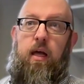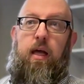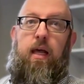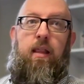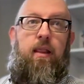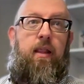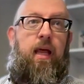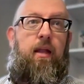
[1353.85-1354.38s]

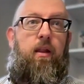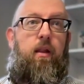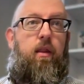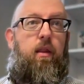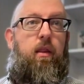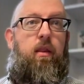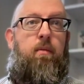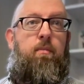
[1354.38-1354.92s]
and let
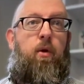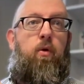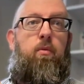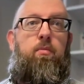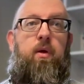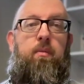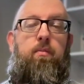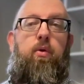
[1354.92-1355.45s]
the
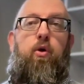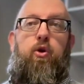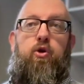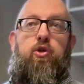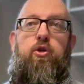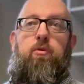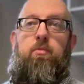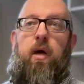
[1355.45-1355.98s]
boat be
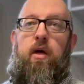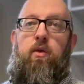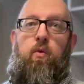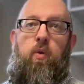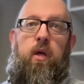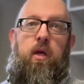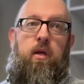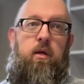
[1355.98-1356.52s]
pushed by the
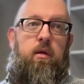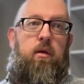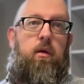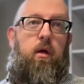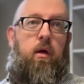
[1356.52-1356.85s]
wind